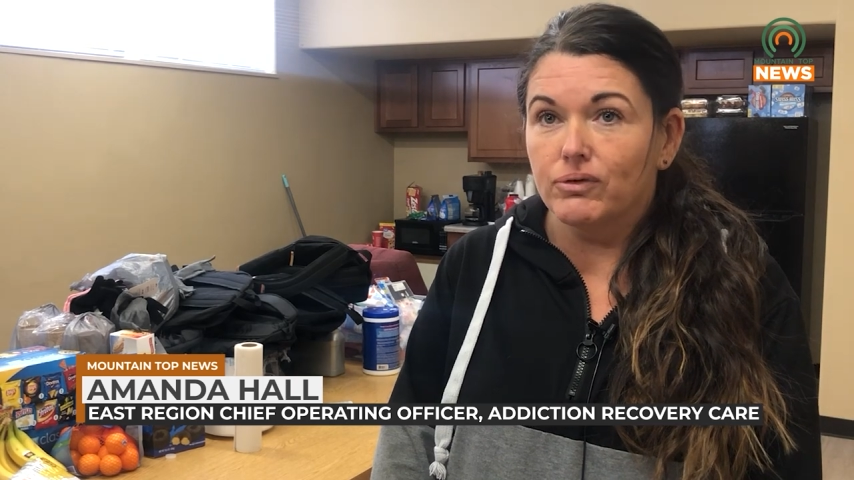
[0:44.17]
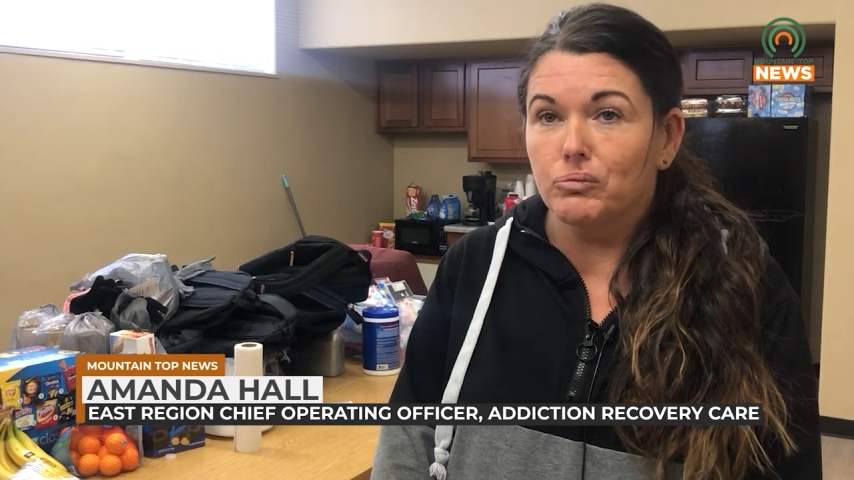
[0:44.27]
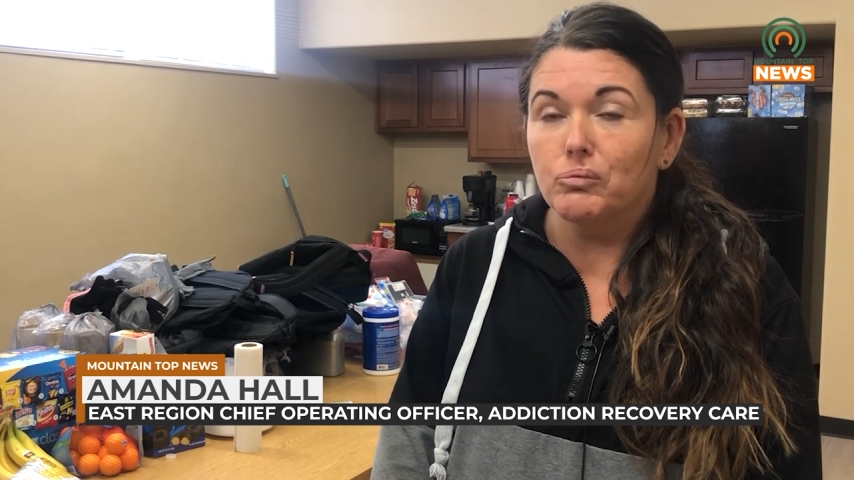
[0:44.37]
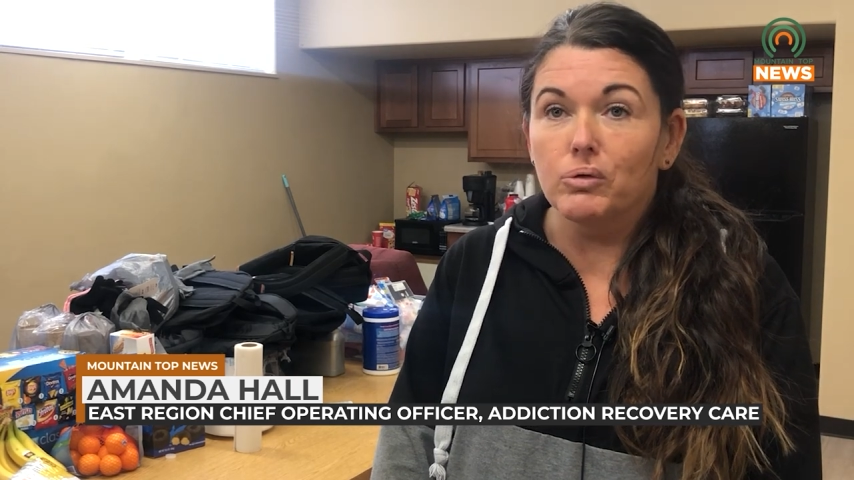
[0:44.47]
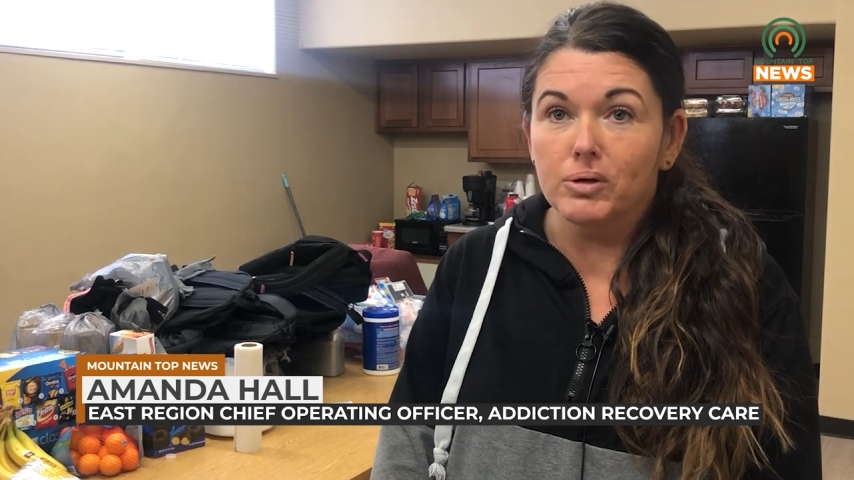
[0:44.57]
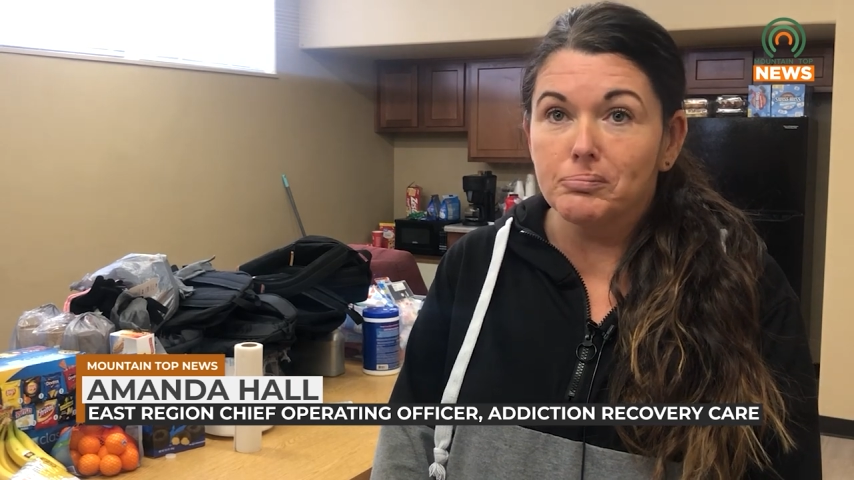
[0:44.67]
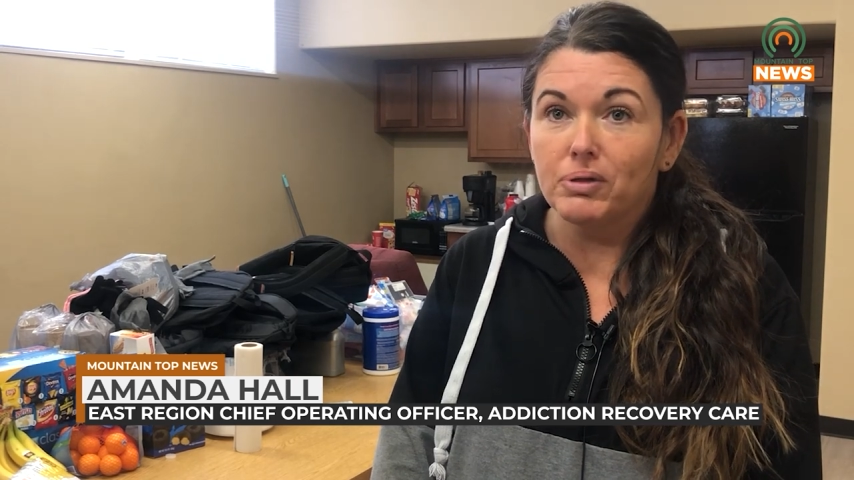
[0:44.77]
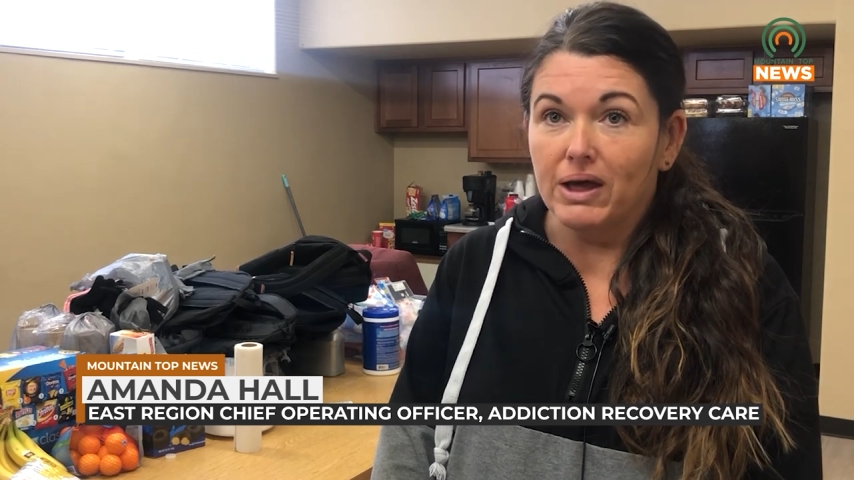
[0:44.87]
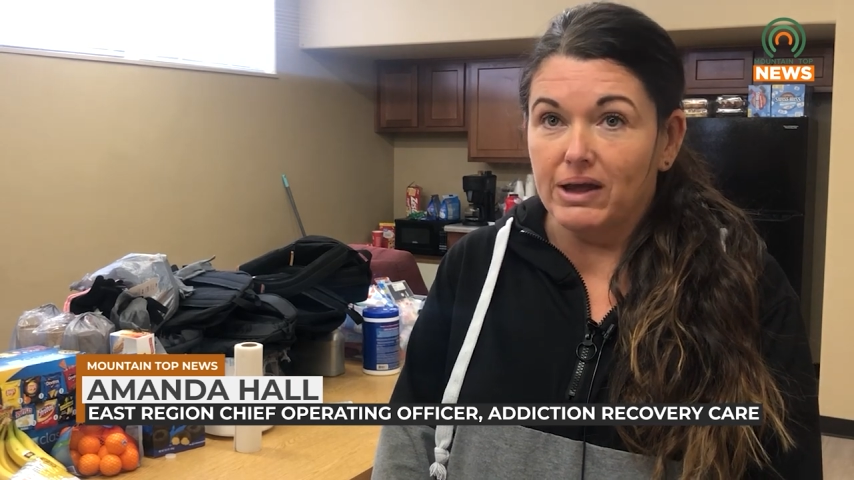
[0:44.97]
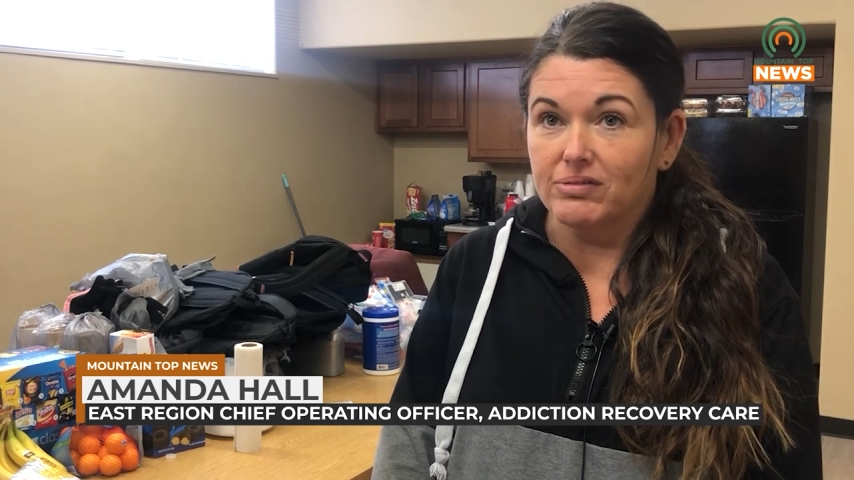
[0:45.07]
warm
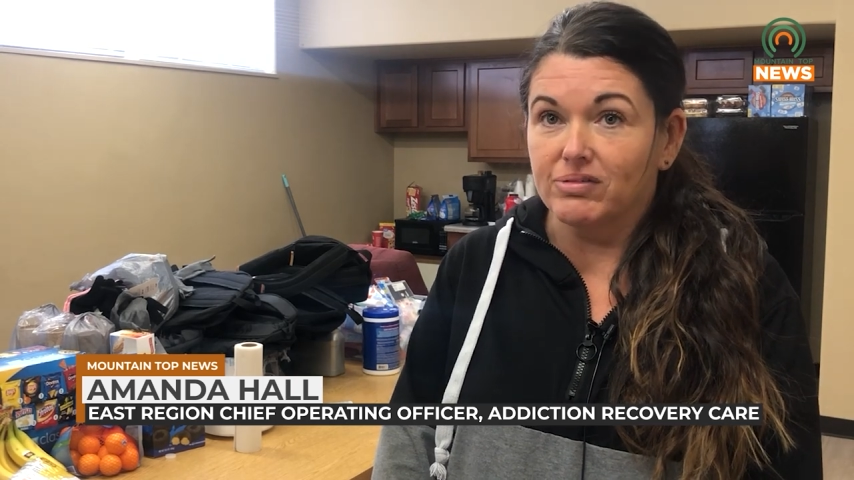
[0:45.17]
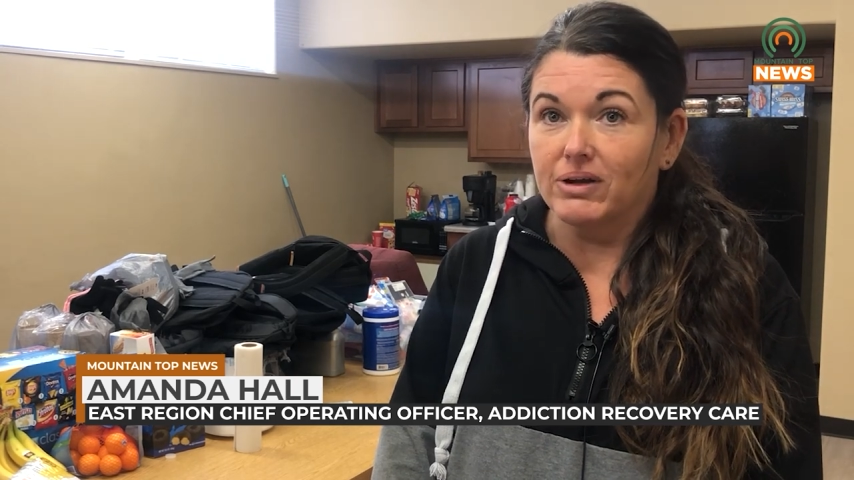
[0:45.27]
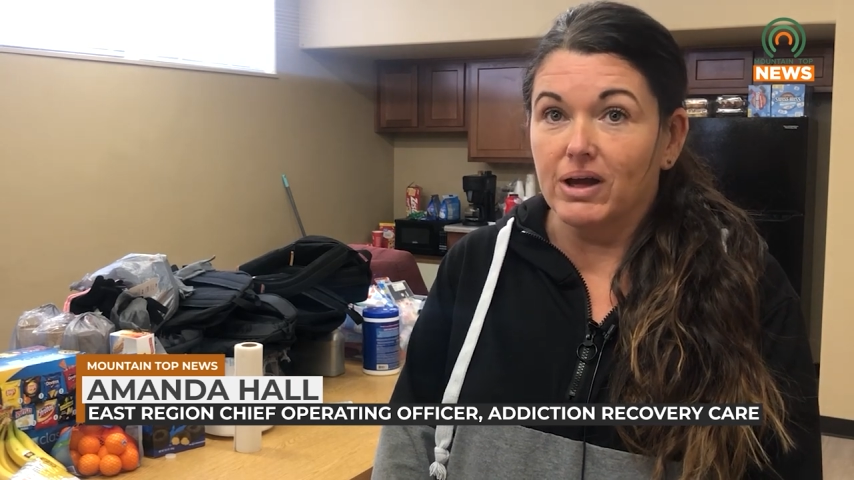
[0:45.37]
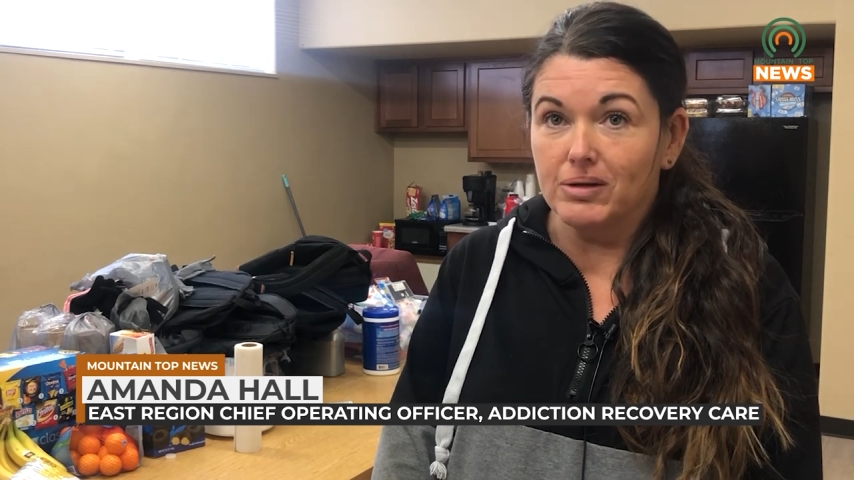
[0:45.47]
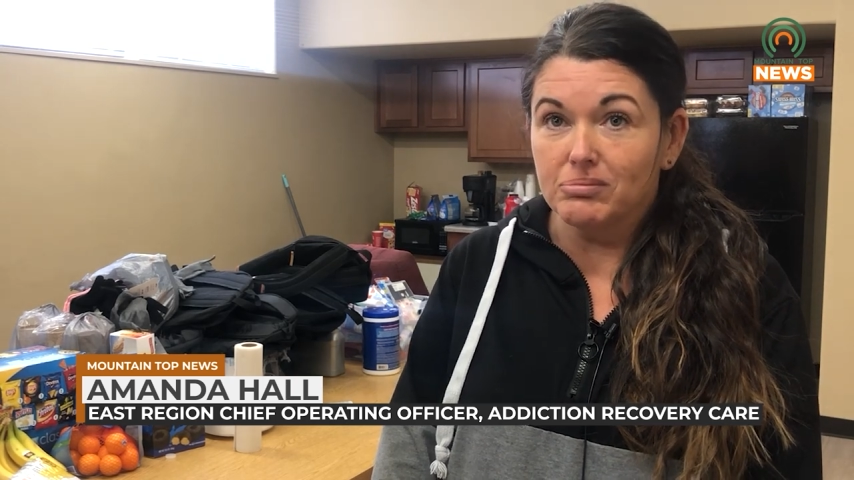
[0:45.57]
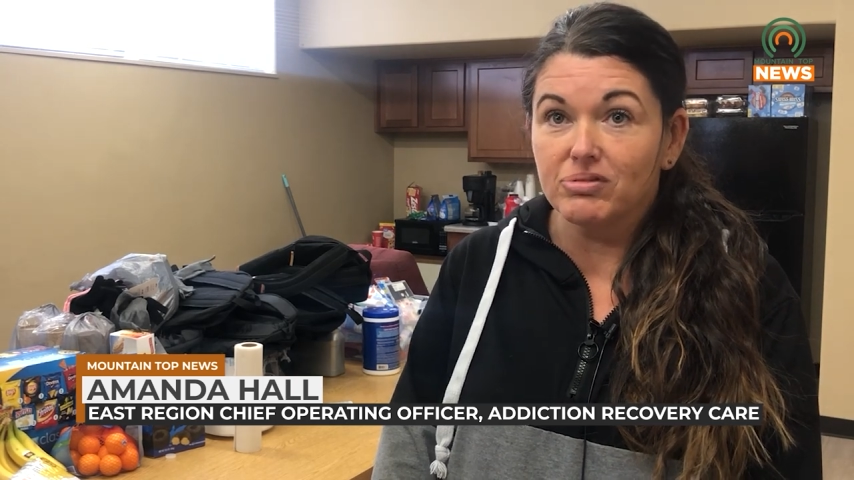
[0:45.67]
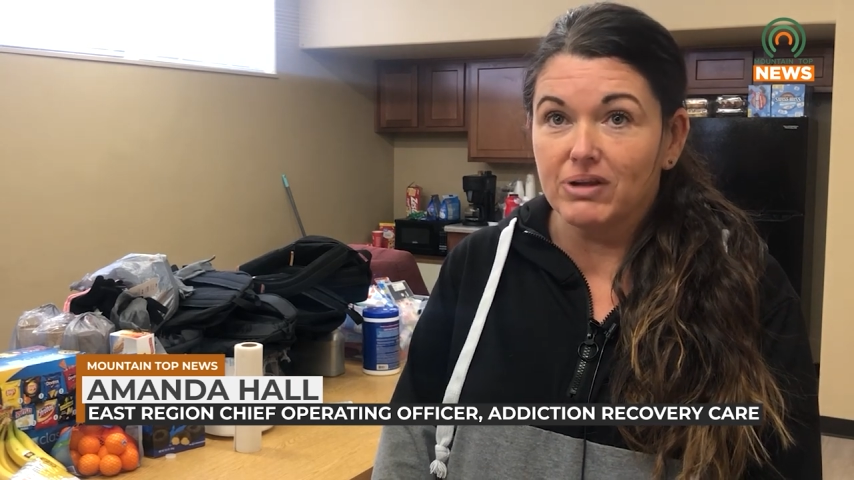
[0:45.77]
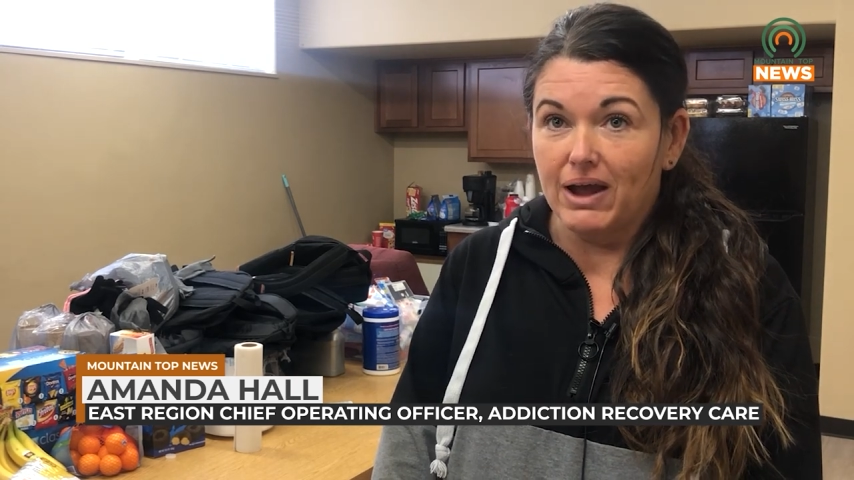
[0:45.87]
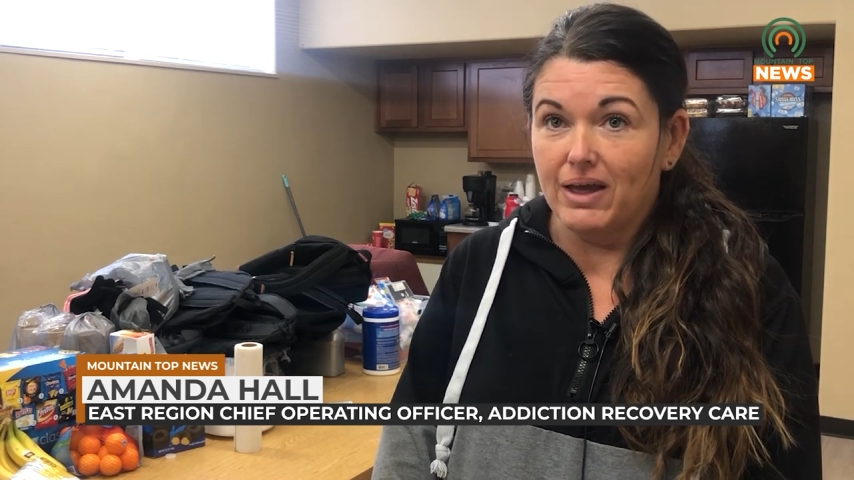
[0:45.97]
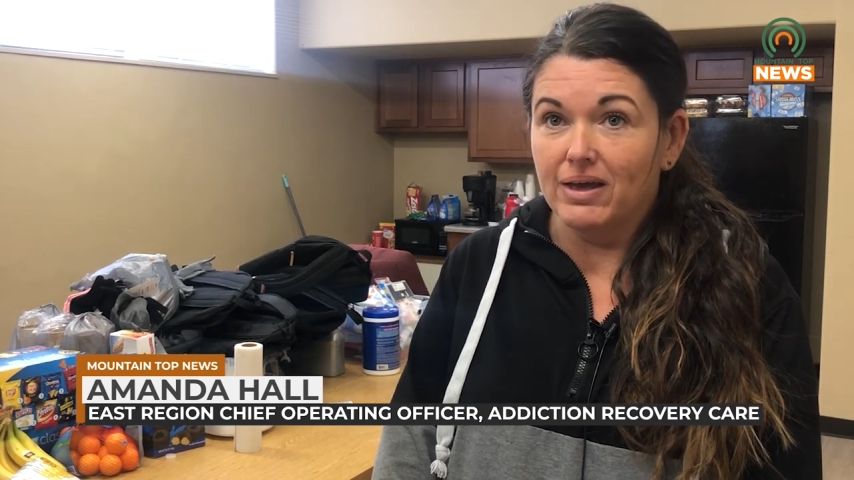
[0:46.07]
place to come
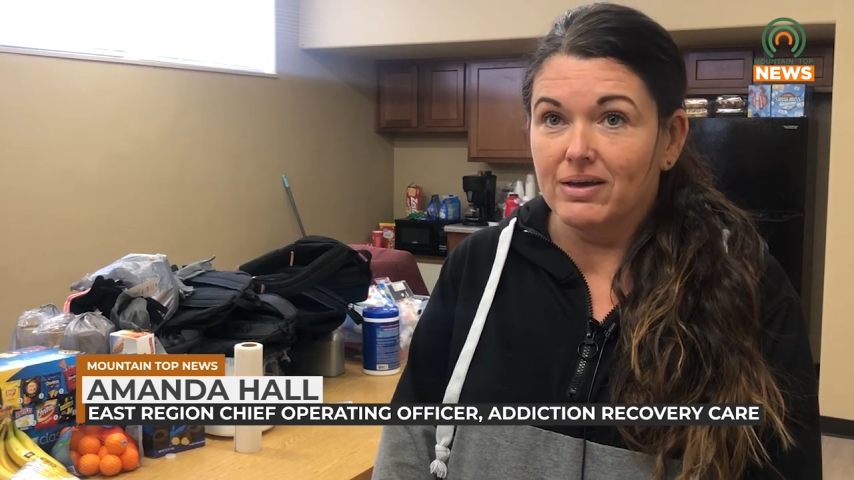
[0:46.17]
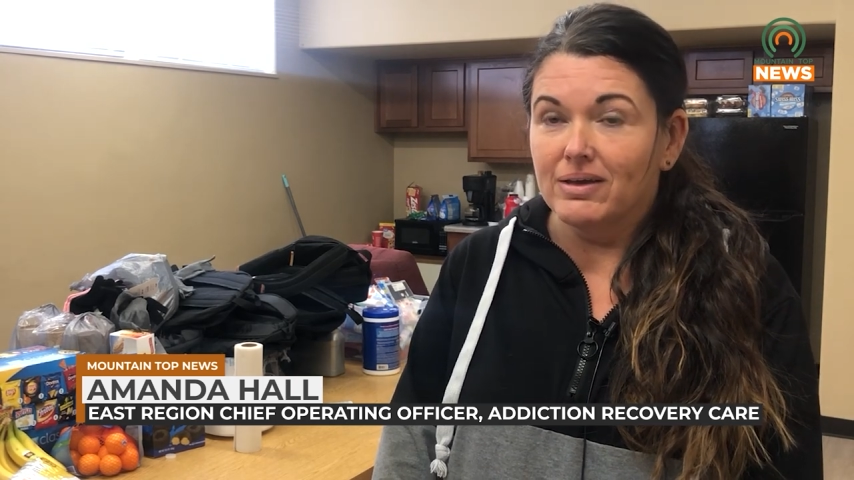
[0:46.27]
stay,